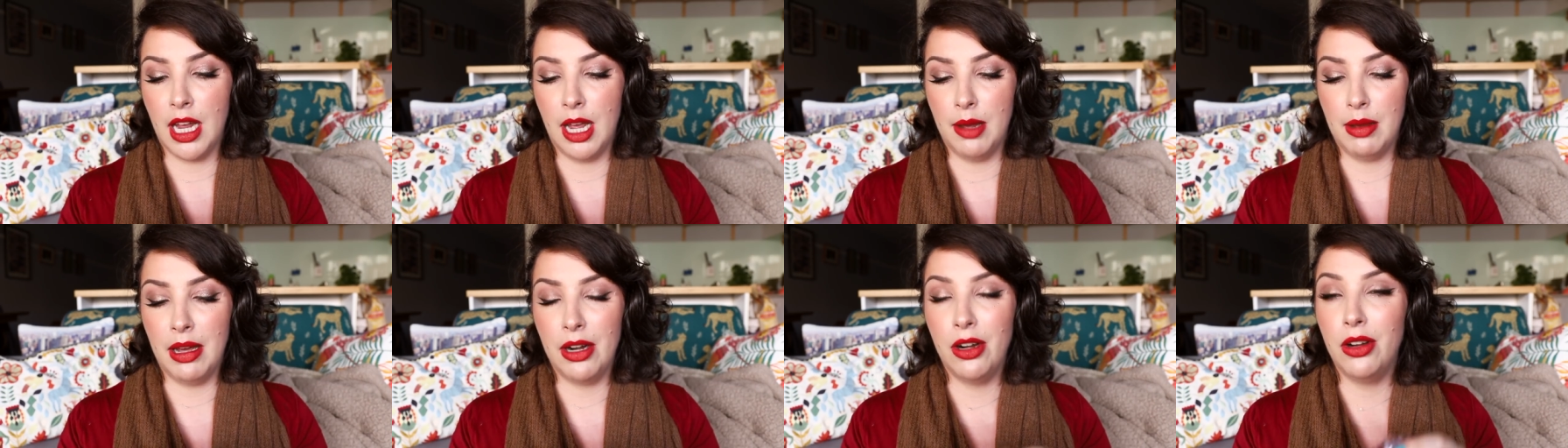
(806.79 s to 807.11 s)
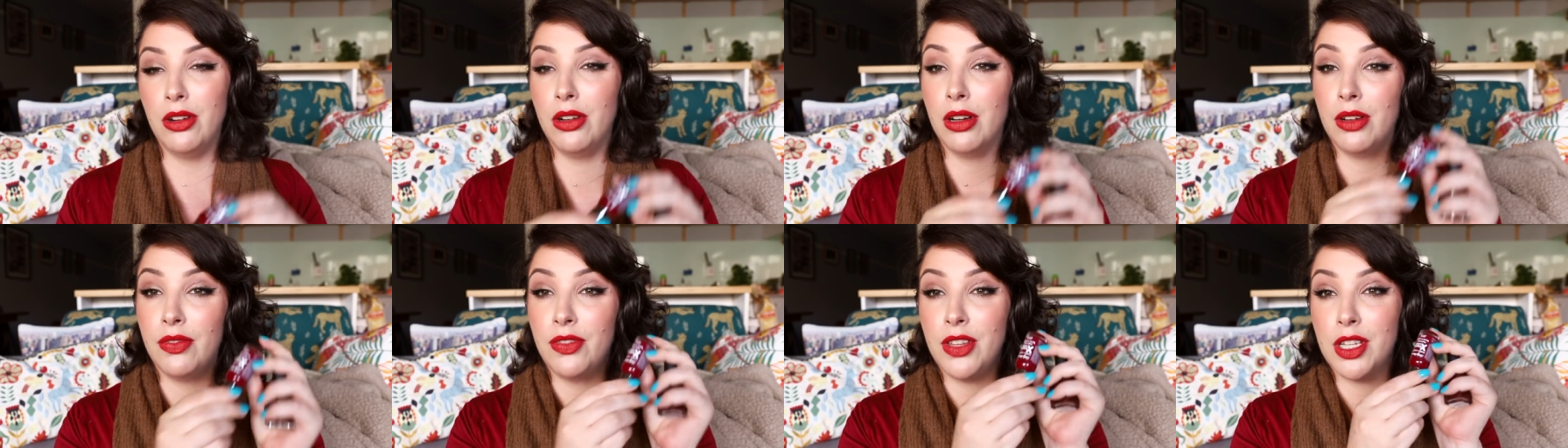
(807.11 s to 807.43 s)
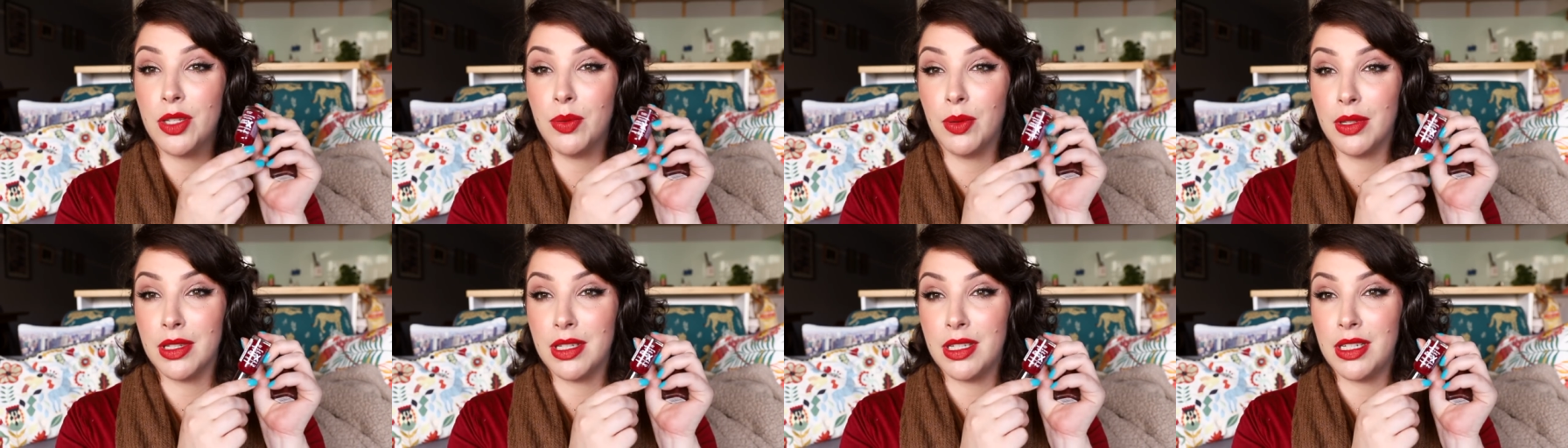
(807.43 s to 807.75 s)
I don't know if
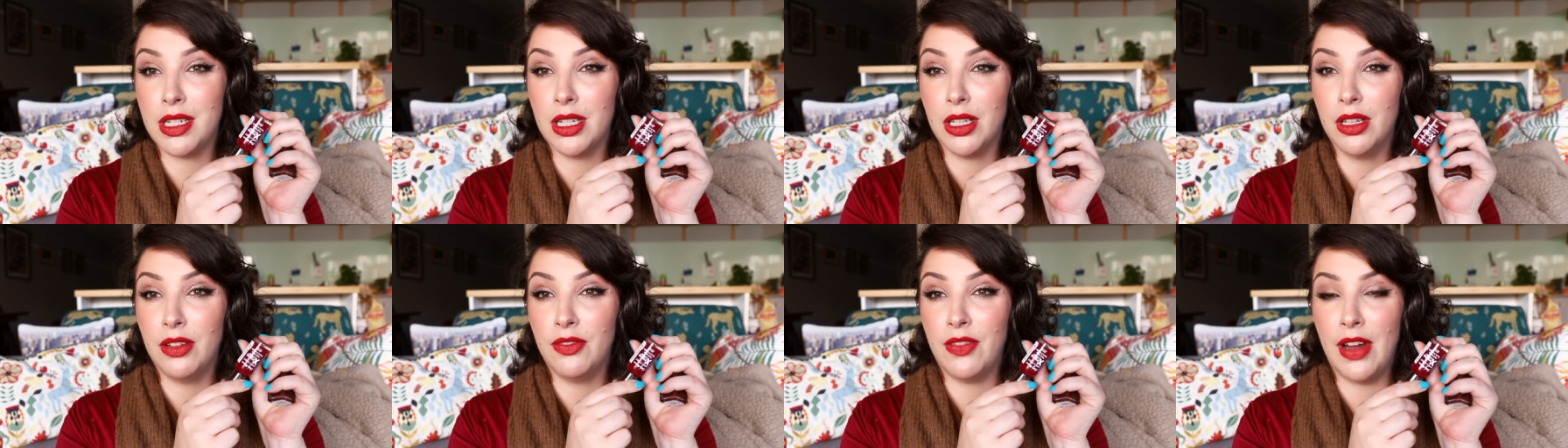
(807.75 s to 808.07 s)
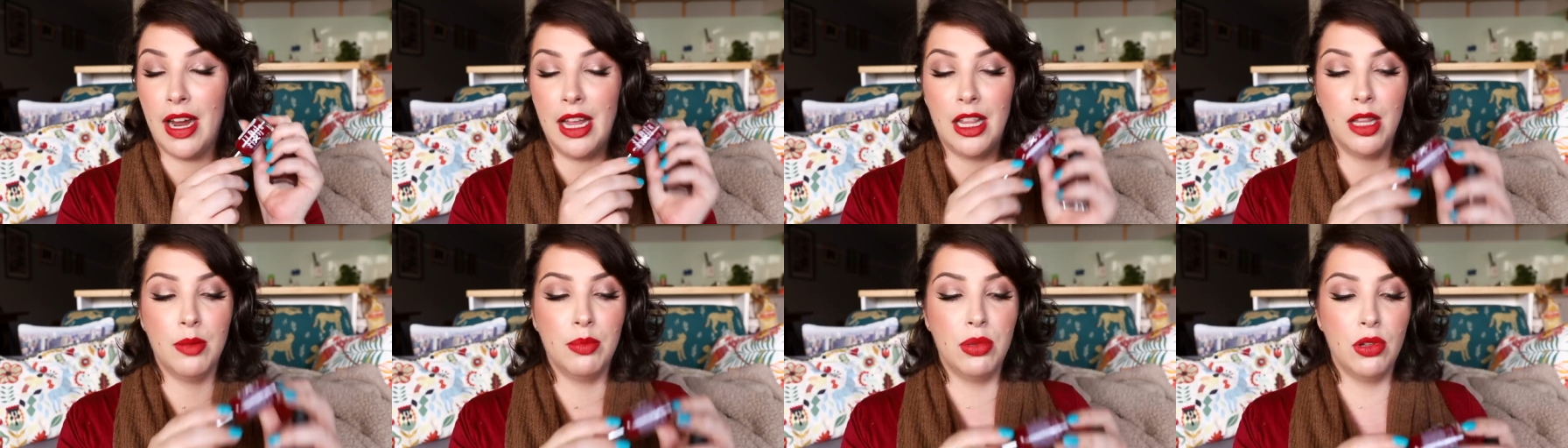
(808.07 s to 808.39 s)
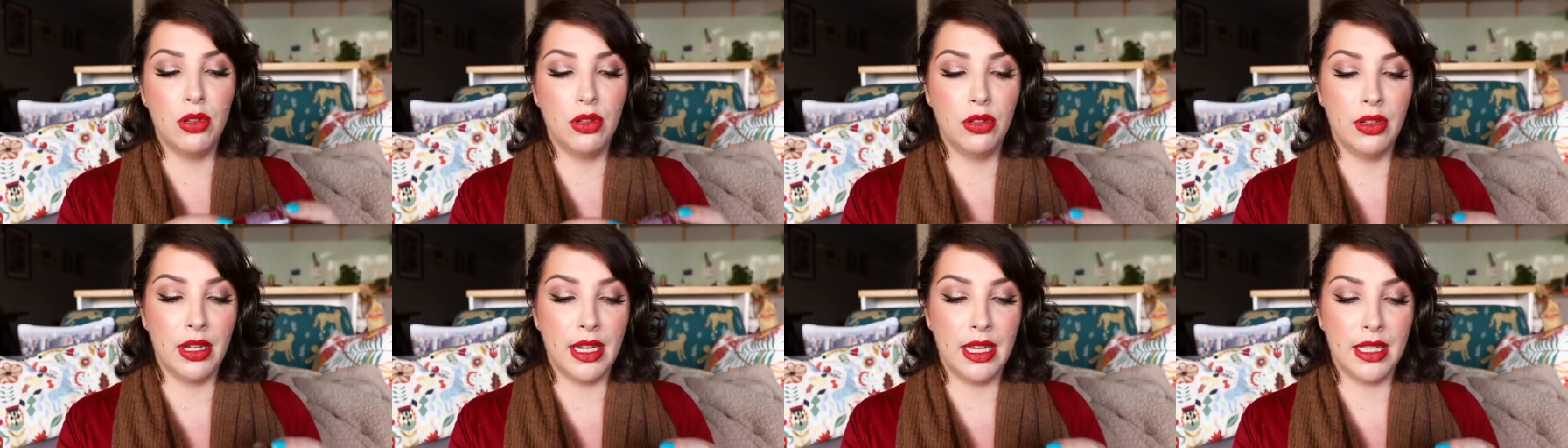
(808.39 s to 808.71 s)
this one's still available.